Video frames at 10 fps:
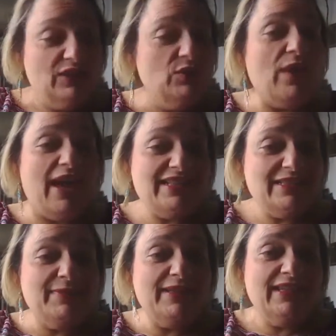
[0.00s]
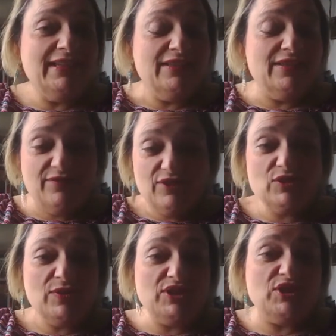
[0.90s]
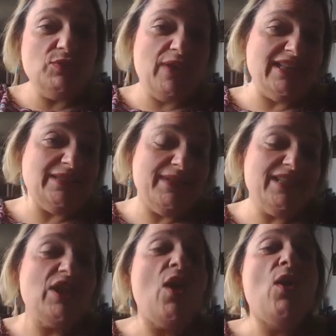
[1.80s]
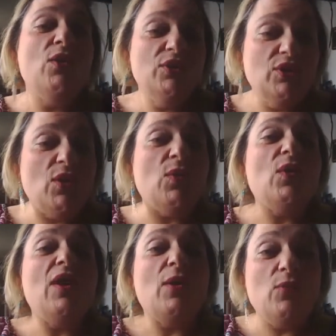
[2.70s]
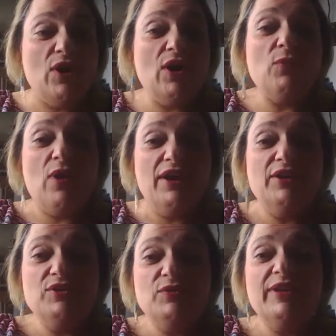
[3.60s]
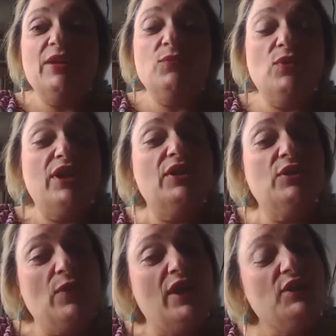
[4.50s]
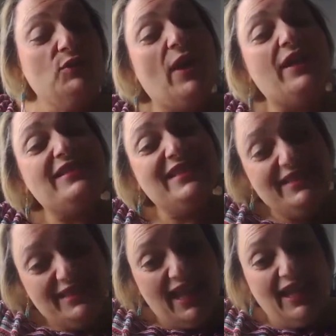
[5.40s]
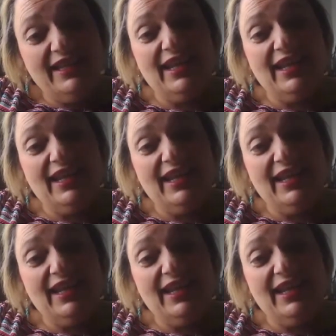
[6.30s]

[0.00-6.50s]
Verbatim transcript: asked me, the first question you asked me is, you know, where why are you doing it? What are you where are you at today?